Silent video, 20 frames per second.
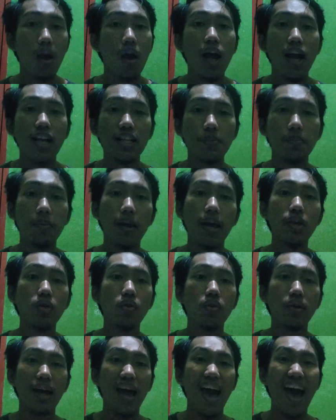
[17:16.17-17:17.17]
Explain
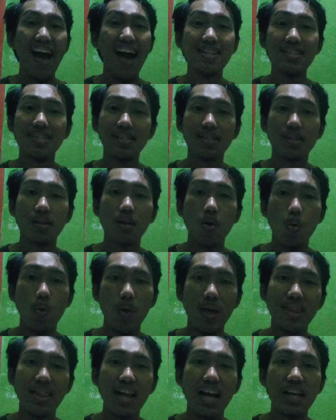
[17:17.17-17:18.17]
your answer
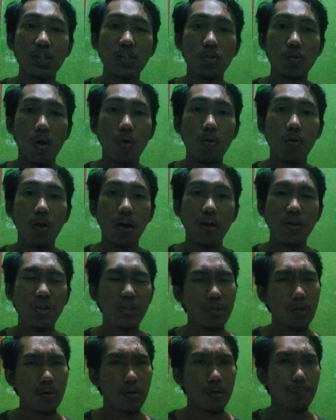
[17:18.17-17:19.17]
with a strong
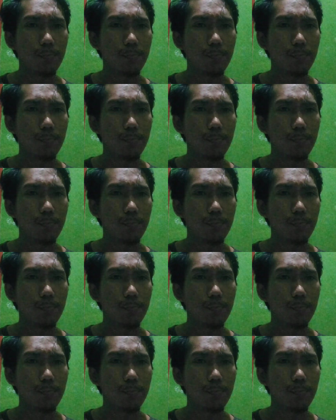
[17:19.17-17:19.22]
reason.